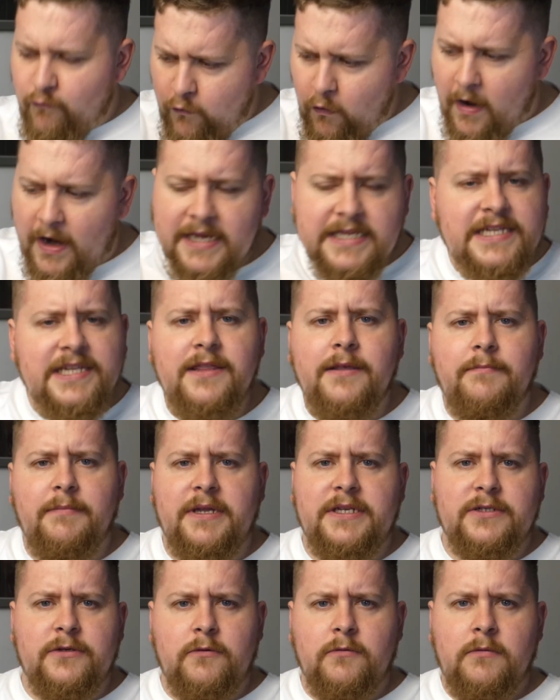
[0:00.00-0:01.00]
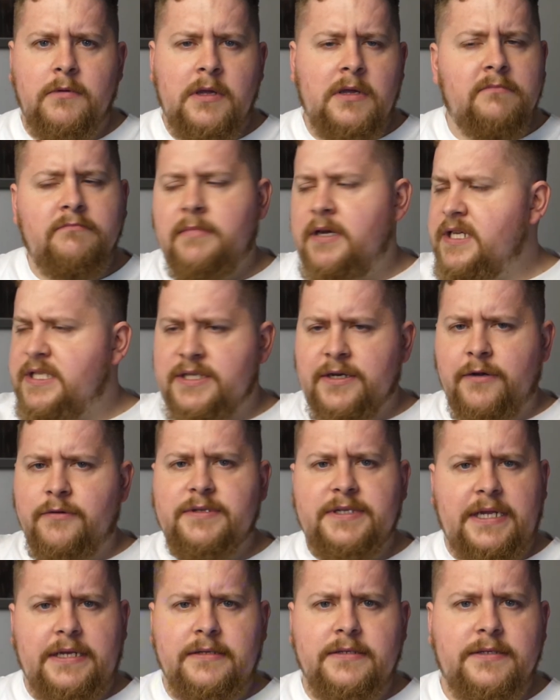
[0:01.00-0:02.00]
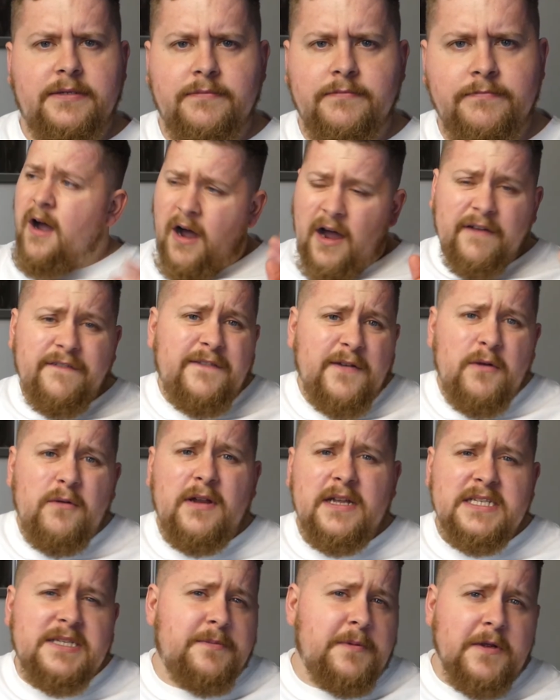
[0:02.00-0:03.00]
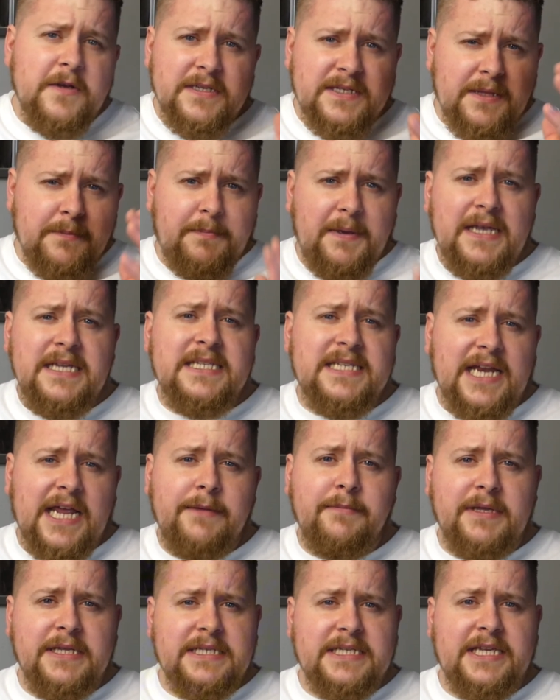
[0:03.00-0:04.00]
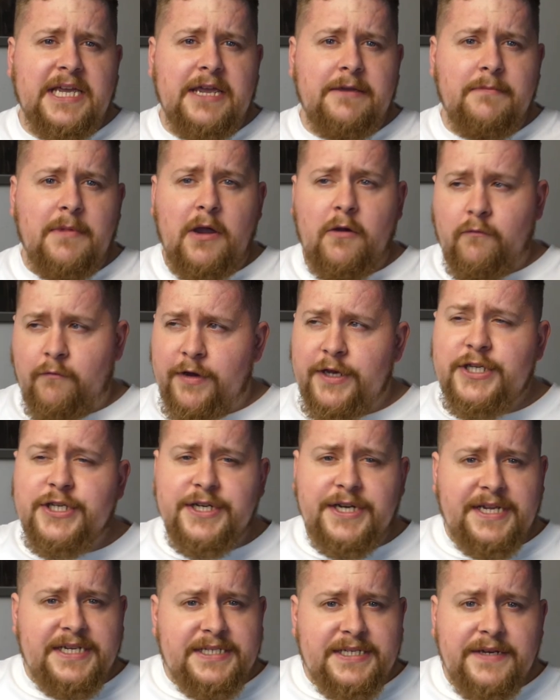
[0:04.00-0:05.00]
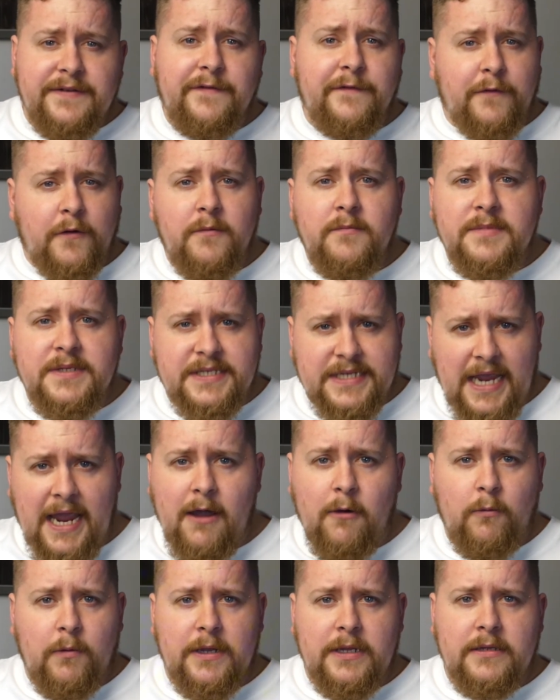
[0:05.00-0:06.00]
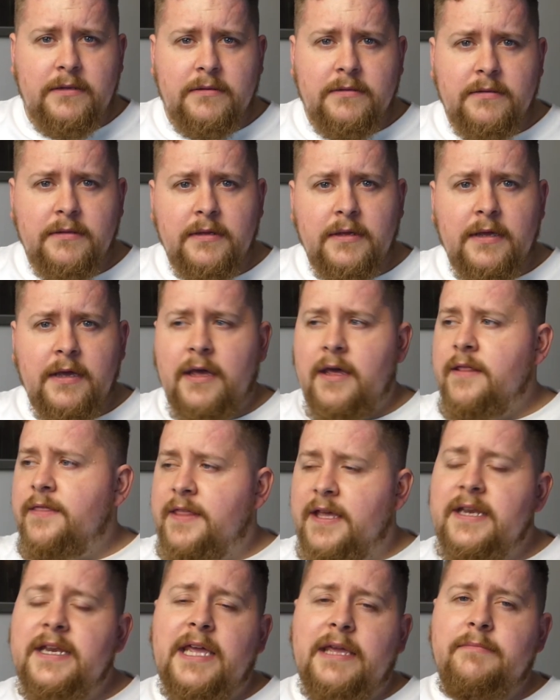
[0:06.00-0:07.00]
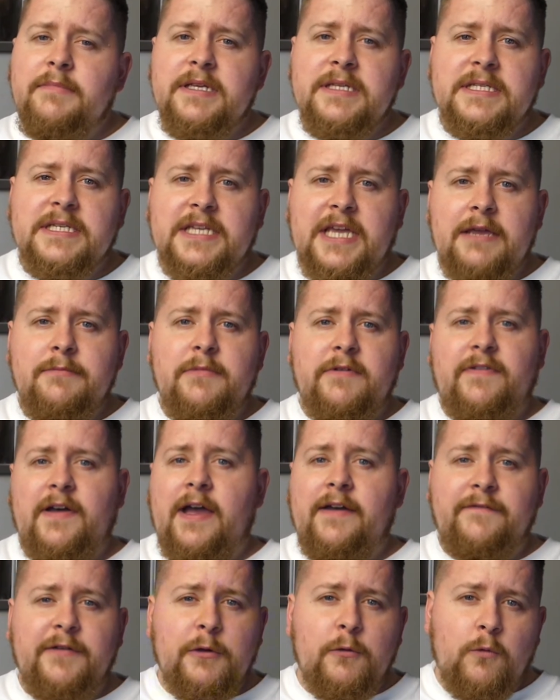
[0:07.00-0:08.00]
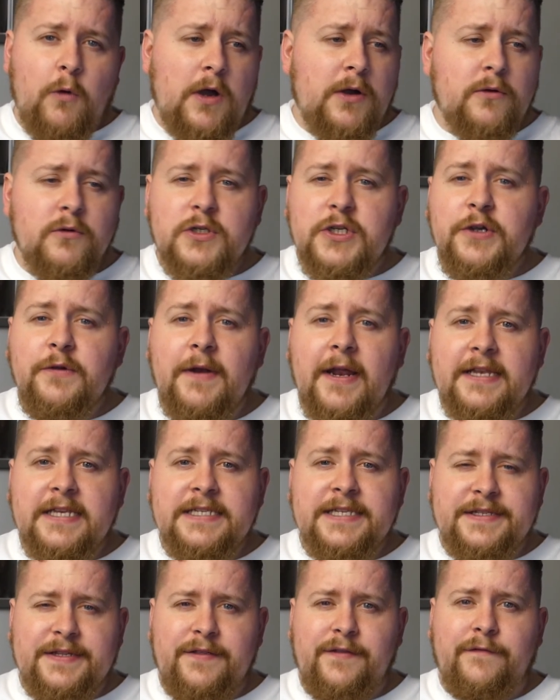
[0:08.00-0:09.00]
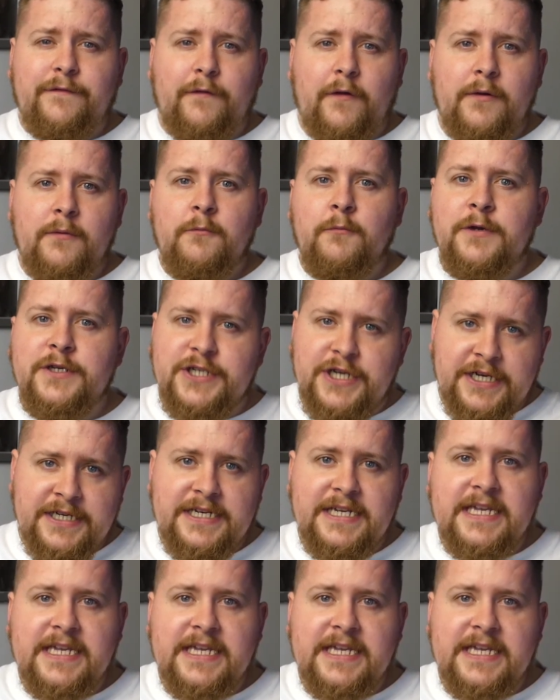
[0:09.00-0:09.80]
Right in the middle. Makes no sense. I feel like, to be honest, the best naming scheme originated from Zowie. Their naming scheme of having 1 or 2 letters at the front which